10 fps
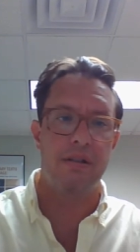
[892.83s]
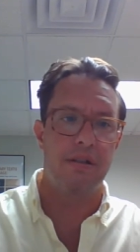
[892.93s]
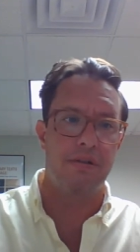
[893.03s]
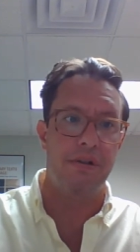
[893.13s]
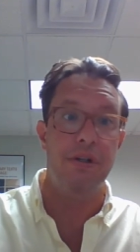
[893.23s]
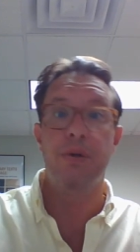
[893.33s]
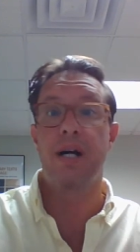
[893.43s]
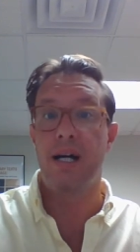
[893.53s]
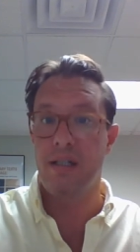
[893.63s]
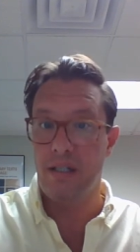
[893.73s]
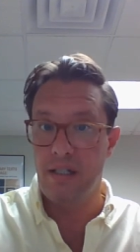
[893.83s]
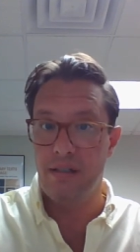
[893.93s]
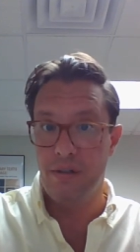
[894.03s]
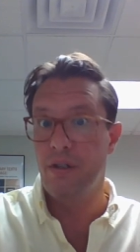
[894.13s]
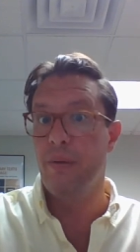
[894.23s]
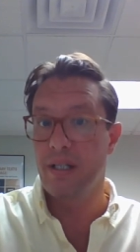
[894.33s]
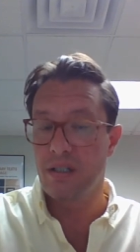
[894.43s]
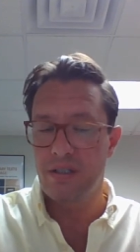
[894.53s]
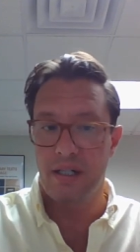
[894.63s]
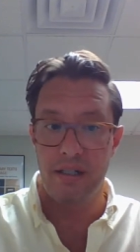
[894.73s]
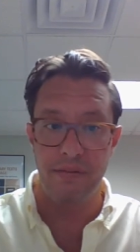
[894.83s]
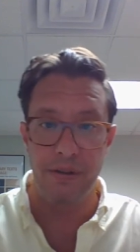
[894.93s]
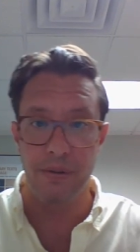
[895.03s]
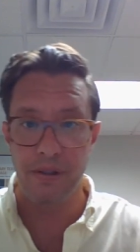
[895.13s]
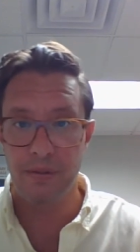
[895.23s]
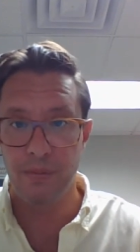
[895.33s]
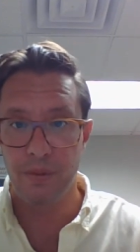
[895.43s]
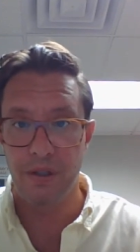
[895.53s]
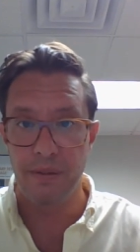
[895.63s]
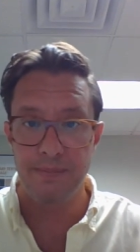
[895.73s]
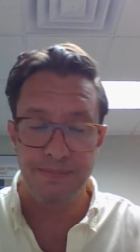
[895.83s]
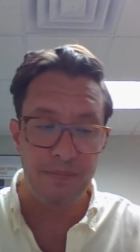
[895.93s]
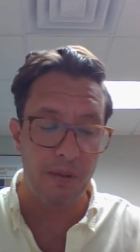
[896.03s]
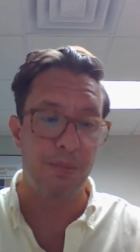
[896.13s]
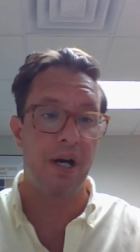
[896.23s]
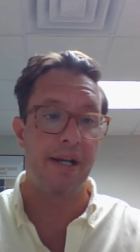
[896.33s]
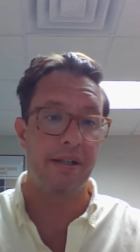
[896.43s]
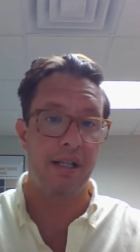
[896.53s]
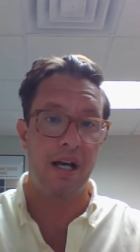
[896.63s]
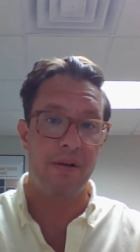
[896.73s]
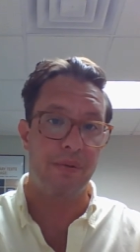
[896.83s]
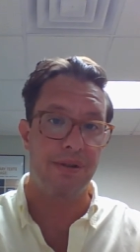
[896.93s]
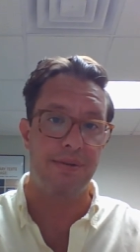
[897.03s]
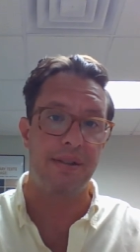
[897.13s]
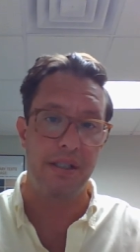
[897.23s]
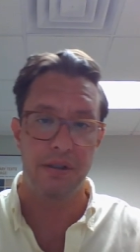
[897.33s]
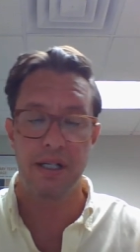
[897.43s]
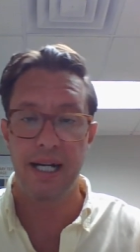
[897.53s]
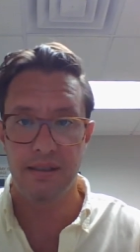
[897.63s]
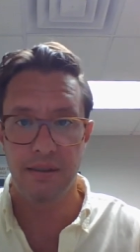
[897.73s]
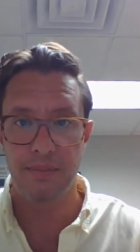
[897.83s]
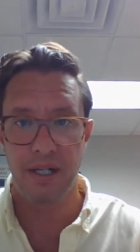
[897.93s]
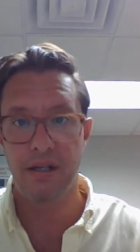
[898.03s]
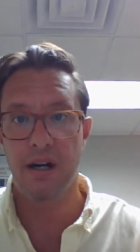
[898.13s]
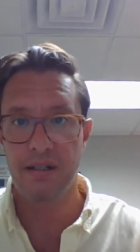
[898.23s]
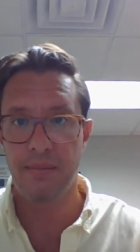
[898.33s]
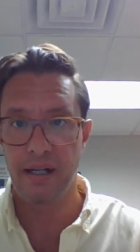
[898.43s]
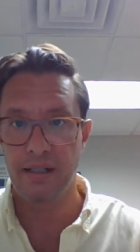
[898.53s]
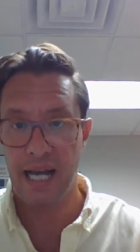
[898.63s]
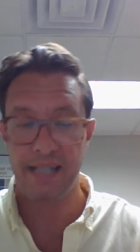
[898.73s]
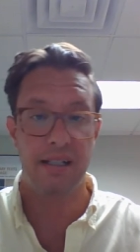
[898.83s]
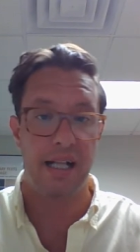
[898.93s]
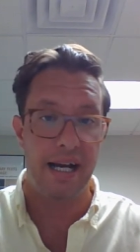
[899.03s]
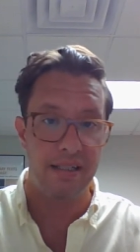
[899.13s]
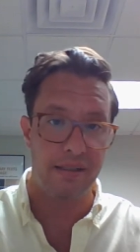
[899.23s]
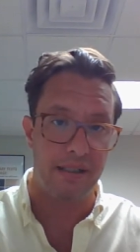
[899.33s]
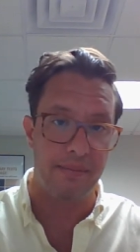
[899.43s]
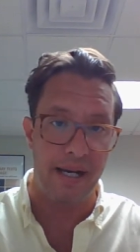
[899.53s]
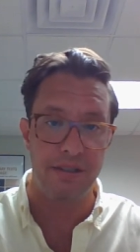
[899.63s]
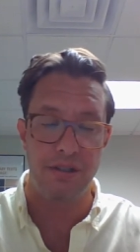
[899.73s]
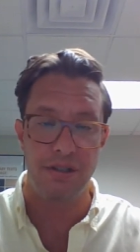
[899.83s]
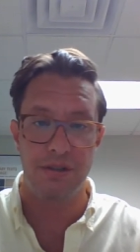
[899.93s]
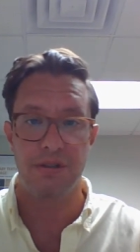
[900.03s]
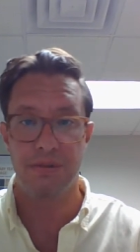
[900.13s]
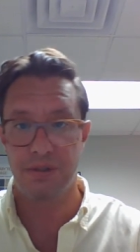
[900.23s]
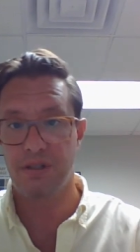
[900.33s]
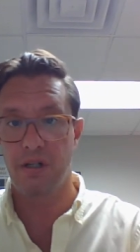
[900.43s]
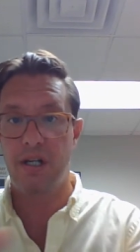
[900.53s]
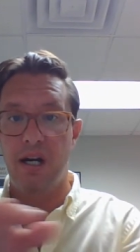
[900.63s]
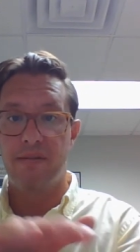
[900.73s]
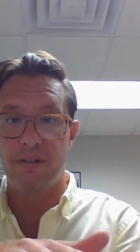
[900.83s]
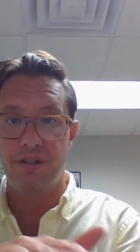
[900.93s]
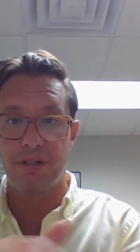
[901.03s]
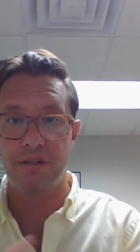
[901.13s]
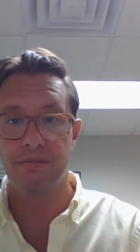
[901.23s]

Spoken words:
the new colony, the new English colony of New York, were brought in line with the legal concept I talked about last class in Massachusetts, which is called coverture,